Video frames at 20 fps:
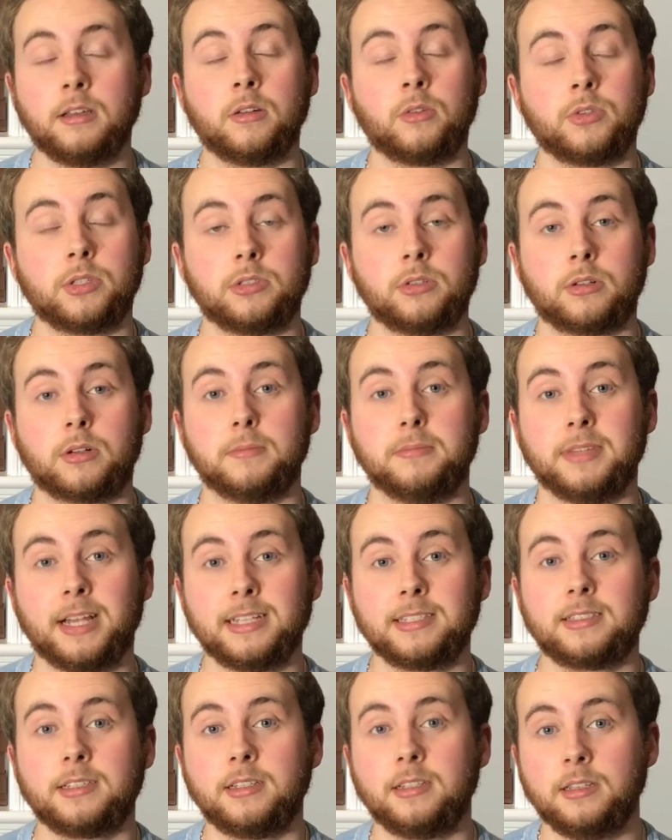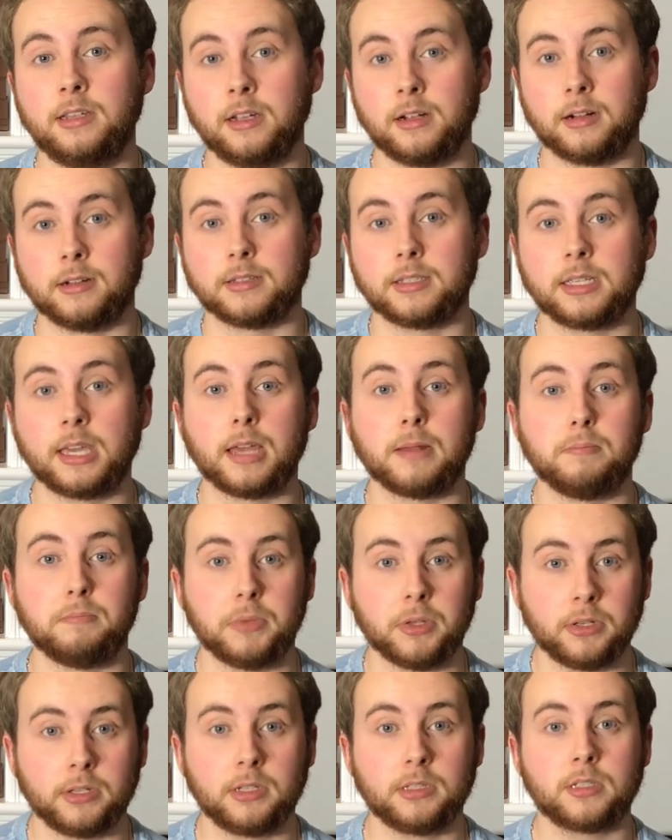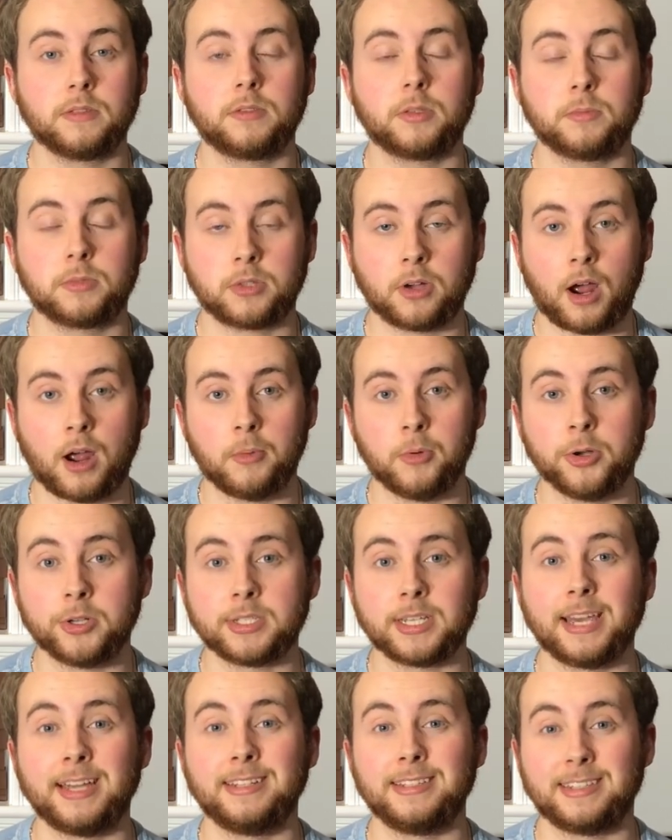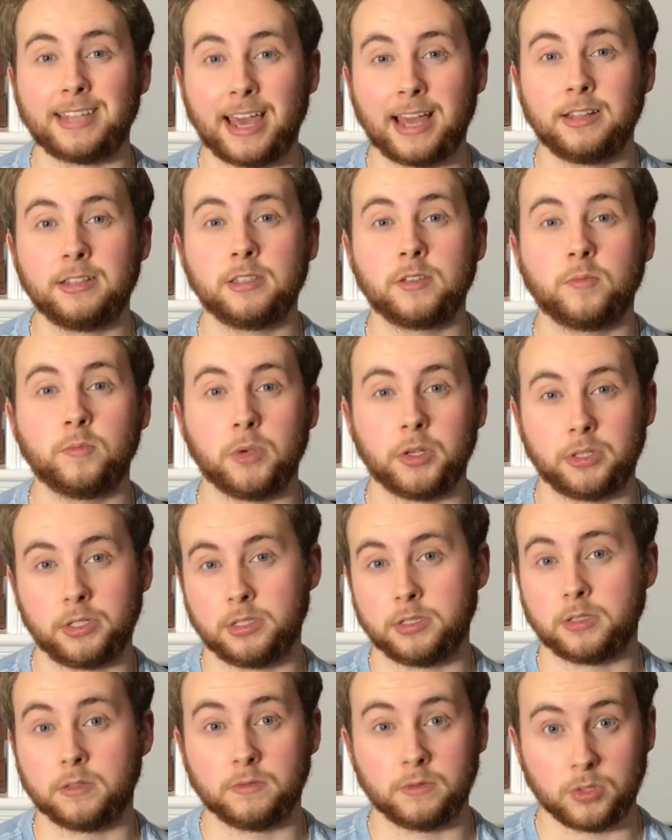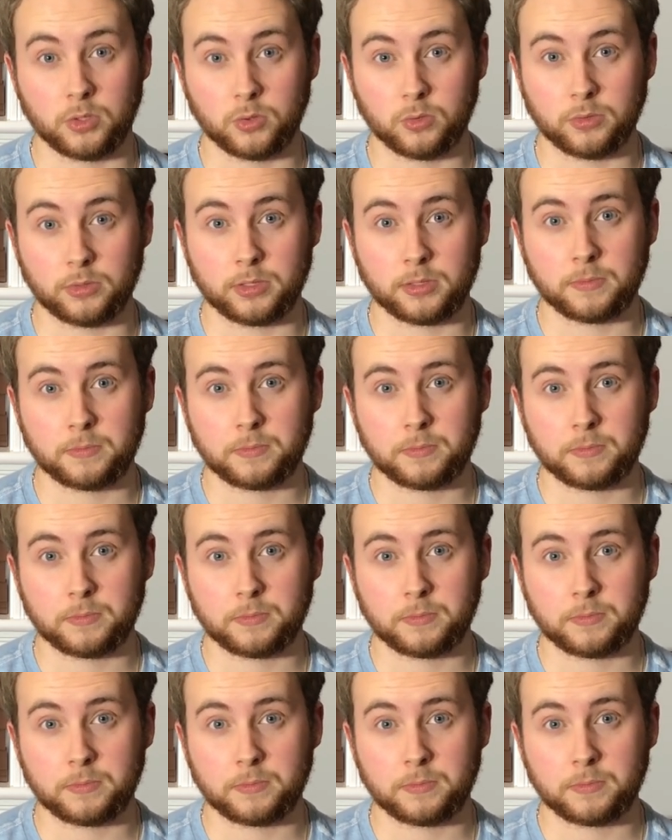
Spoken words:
only took him less than a year to gain millions of subscribers and tens of millions of views.